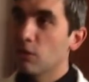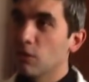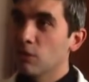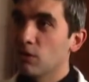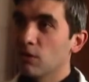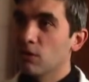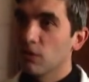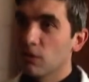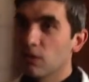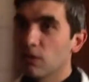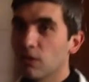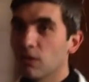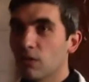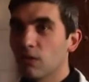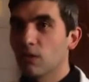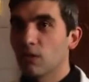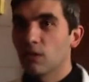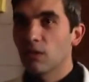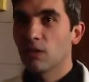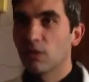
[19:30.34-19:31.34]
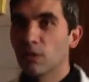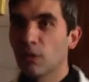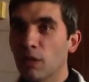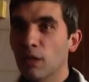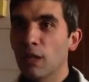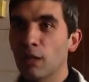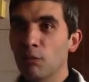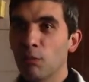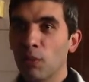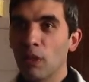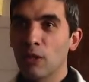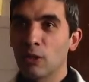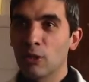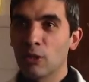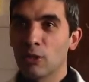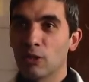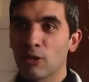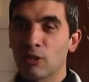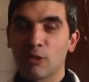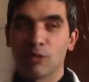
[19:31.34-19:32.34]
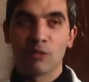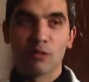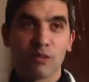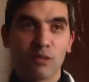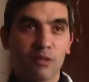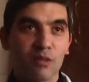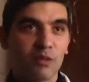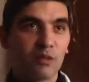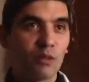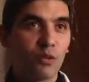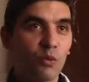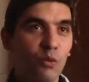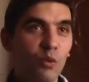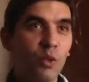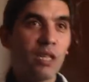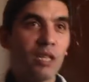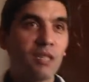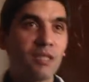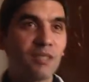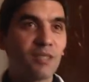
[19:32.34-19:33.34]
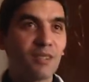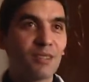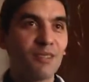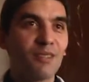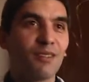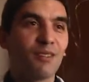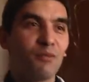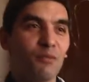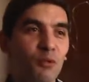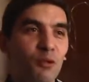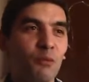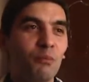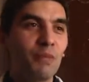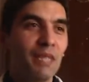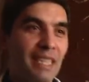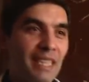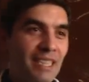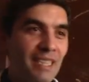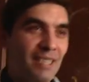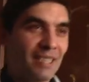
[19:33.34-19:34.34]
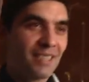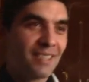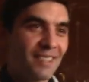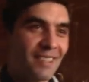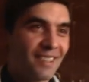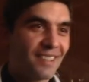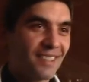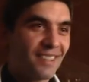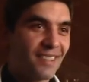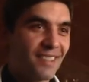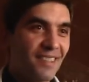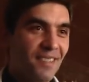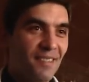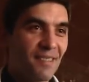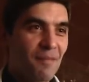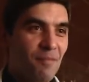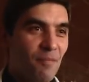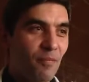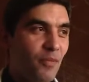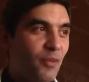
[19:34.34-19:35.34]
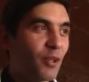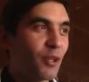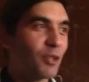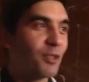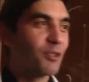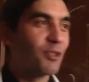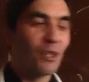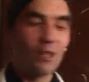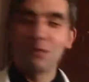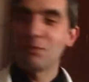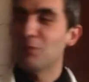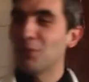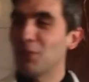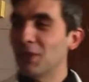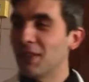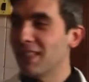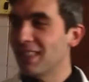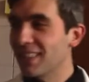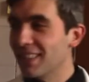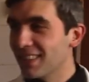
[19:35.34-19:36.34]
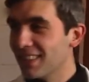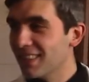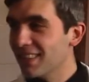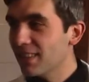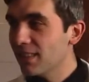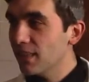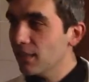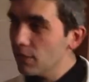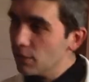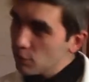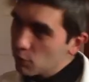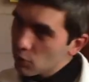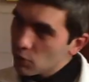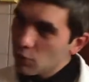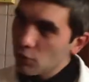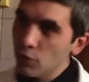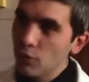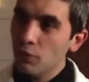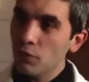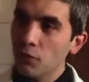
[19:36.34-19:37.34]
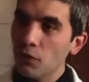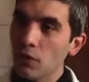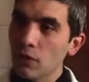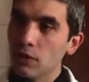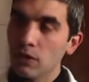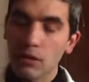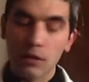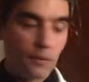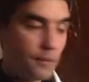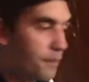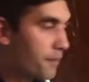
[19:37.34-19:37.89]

to let patients wait a few minutes. So not breathing. We do it faster.